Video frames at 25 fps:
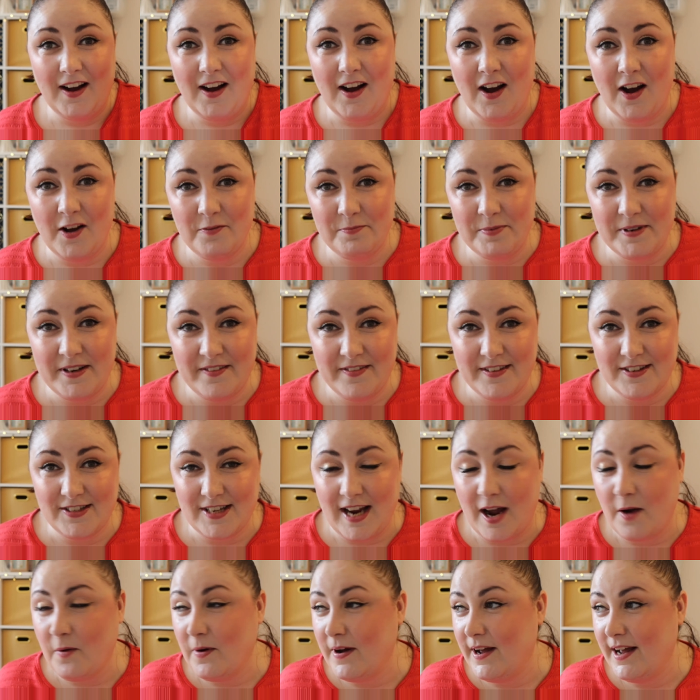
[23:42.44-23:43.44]
I've been in the
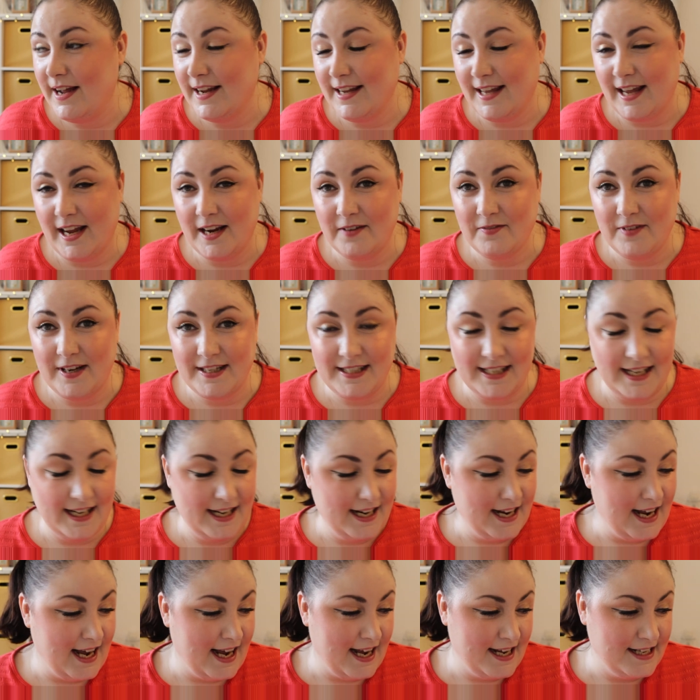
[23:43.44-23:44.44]
shower and getting ready
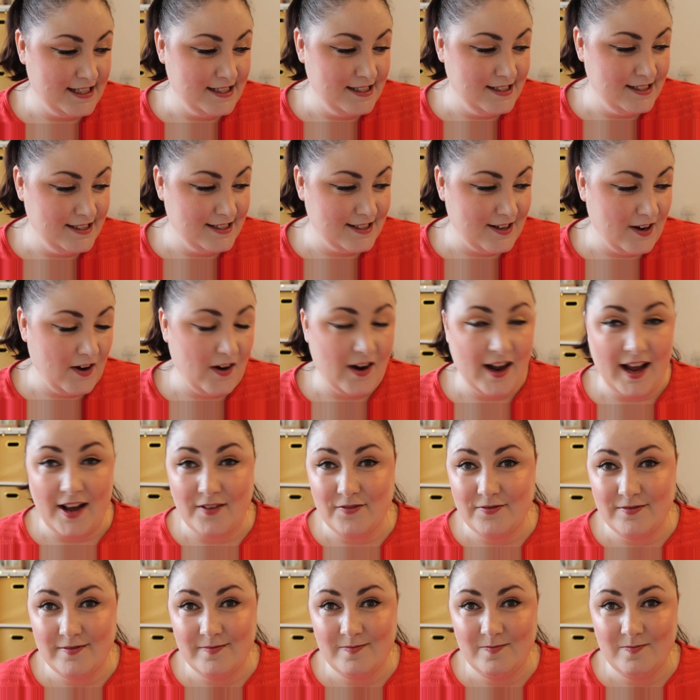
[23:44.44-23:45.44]
and I
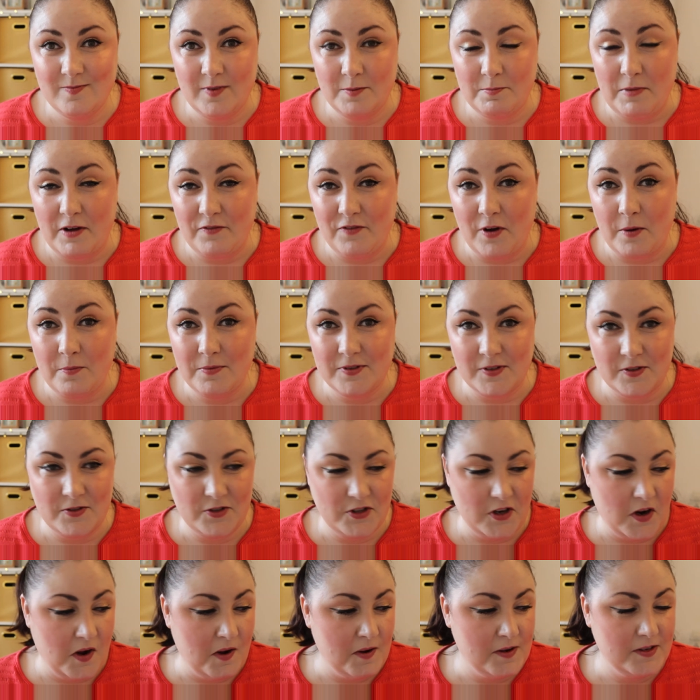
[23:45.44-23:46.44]
haven't, my phone was on
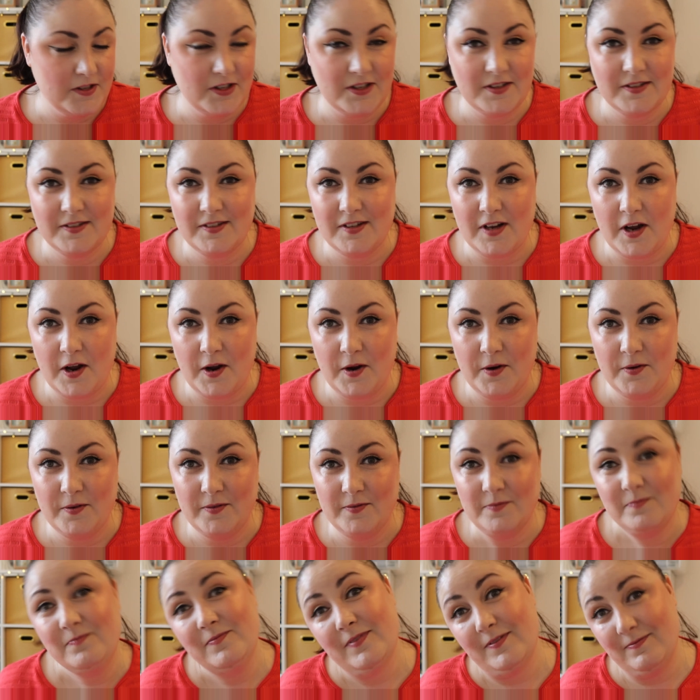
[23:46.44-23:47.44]
charge, so
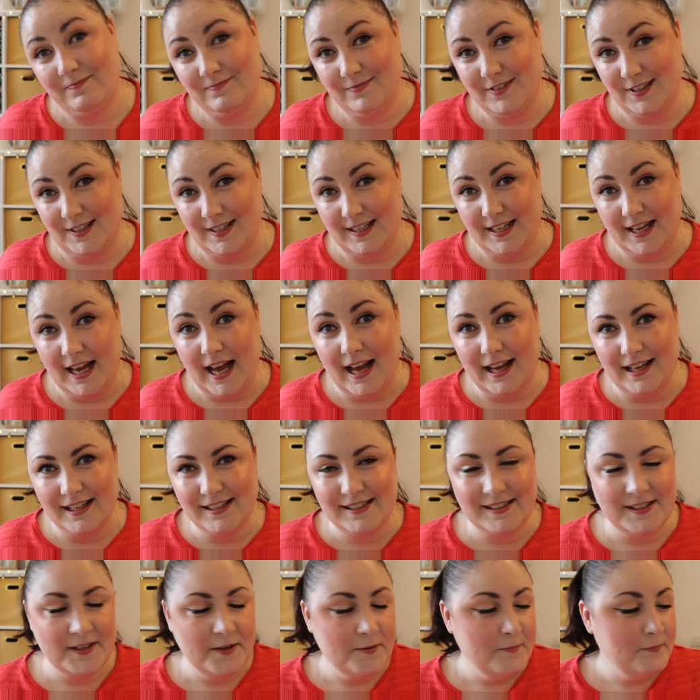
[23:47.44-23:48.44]
just in
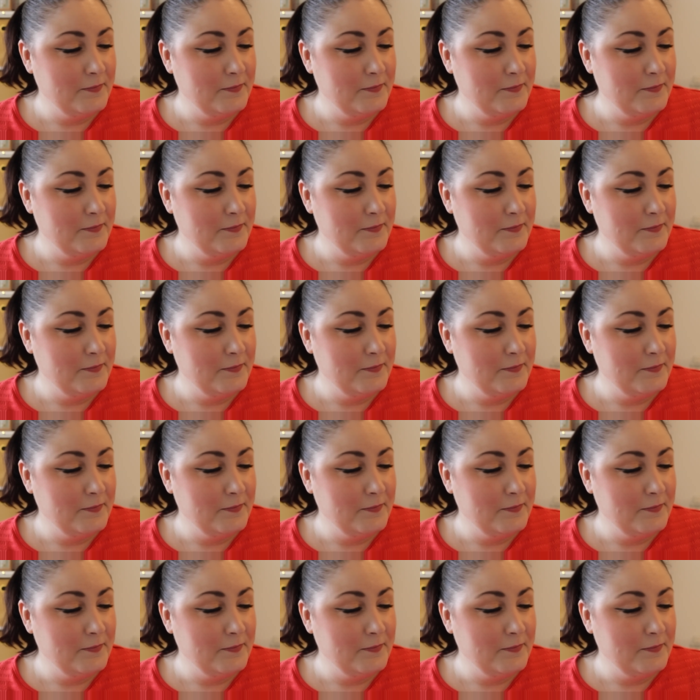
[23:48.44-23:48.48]
case.